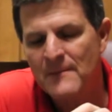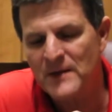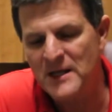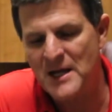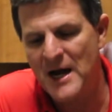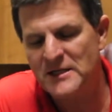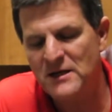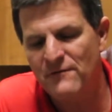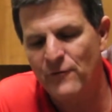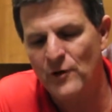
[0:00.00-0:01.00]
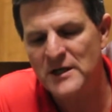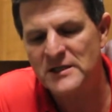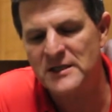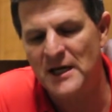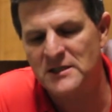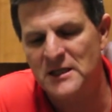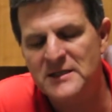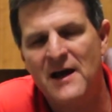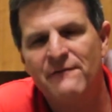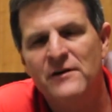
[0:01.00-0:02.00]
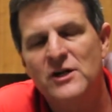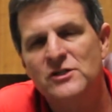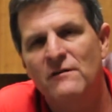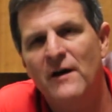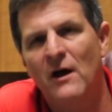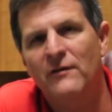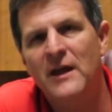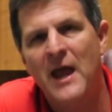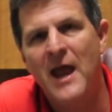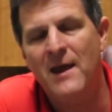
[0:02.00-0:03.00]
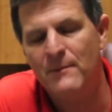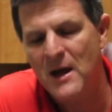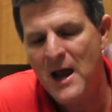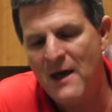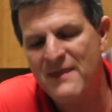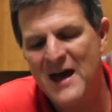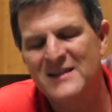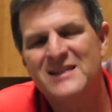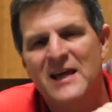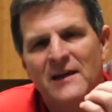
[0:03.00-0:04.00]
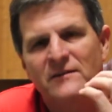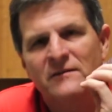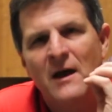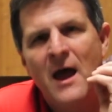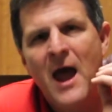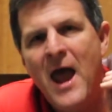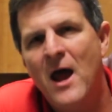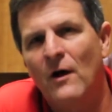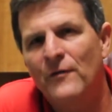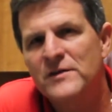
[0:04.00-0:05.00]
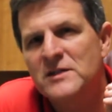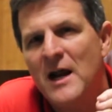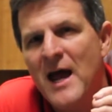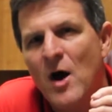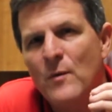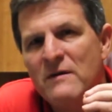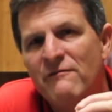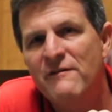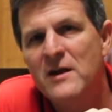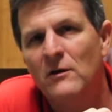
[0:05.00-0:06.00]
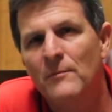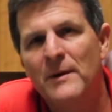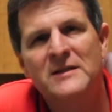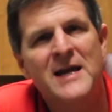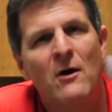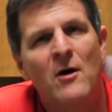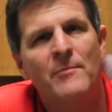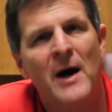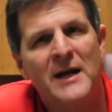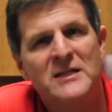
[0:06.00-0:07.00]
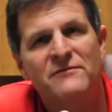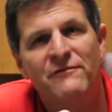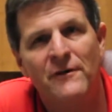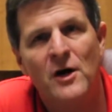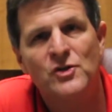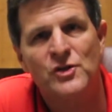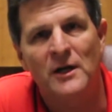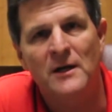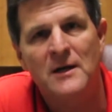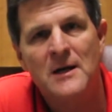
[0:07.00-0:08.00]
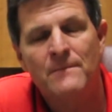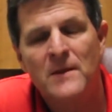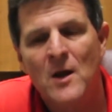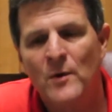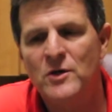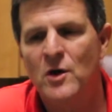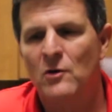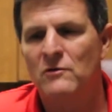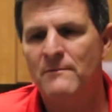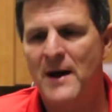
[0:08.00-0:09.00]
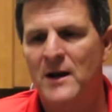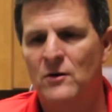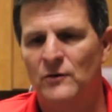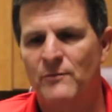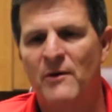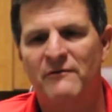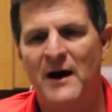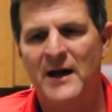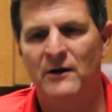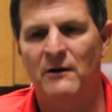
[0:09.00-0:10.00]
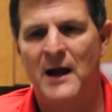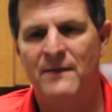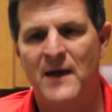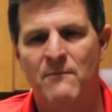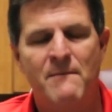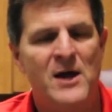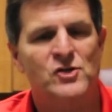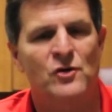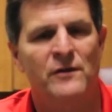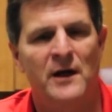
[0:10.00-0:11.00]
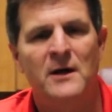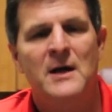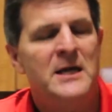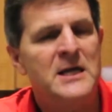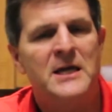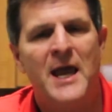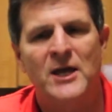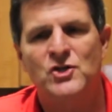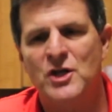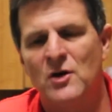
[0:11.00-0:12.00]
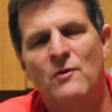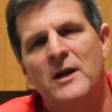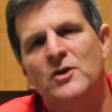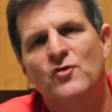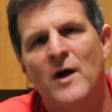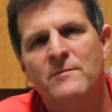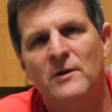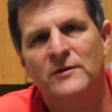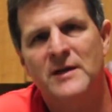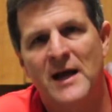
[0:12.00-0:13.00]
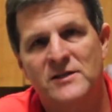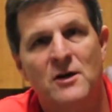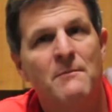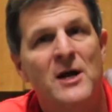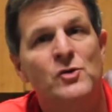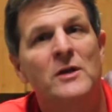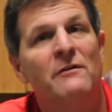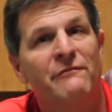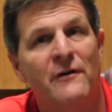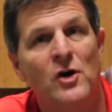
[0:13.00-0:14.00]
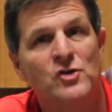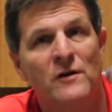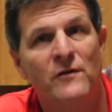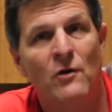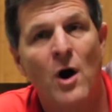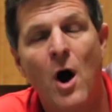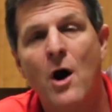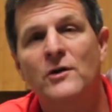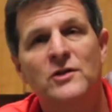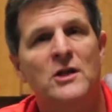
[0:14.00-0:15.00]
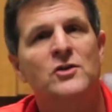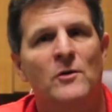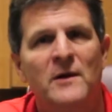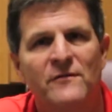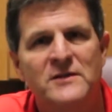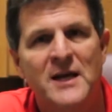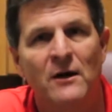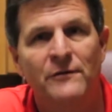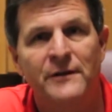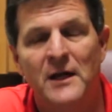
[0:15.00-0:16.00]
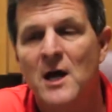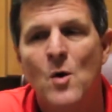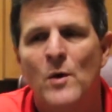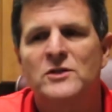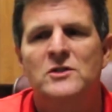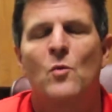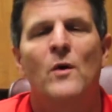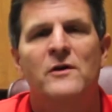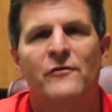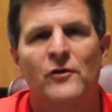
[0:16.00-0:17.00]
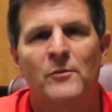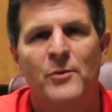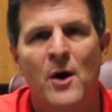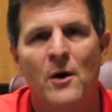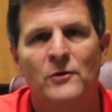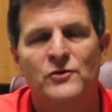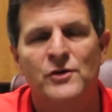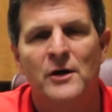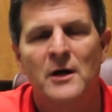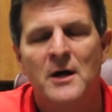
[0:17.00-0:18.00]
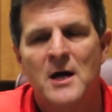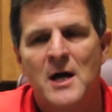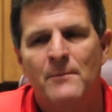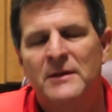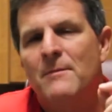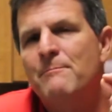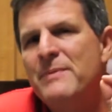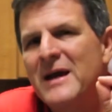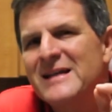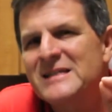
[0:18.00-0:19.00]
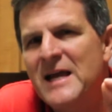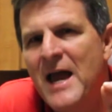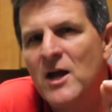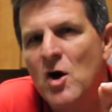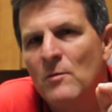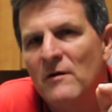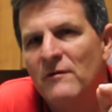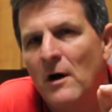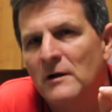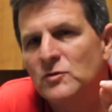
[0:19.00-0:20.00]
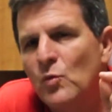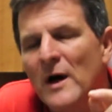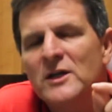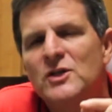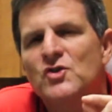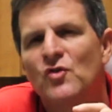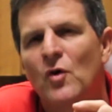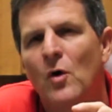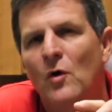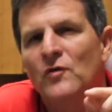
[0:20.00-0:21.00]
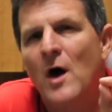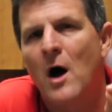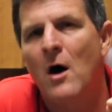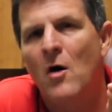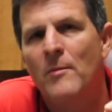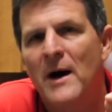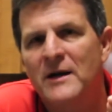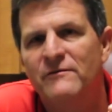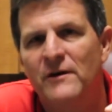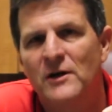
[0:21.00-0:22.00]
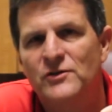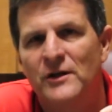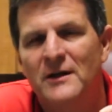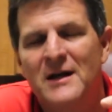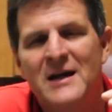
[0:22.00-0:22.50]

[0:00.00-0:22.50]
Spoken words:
In 1946, the definition of health came, and that is this: health is not how we feel, but it's how our bodies function. When you go to a medical provider and they measure the EKG and run a treadmill test, they're measuring the function of your heart to determine if it's healthy, which is a wonderful approach. But the biggest take home of all is what controls all body function.